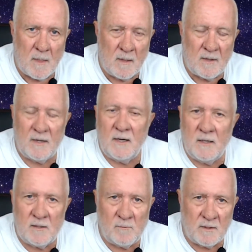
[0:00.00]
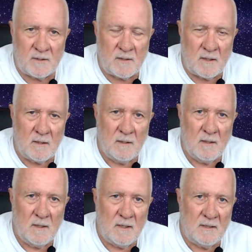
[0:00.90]
that intimacy
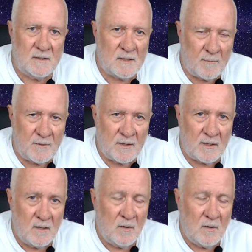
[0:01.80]
is something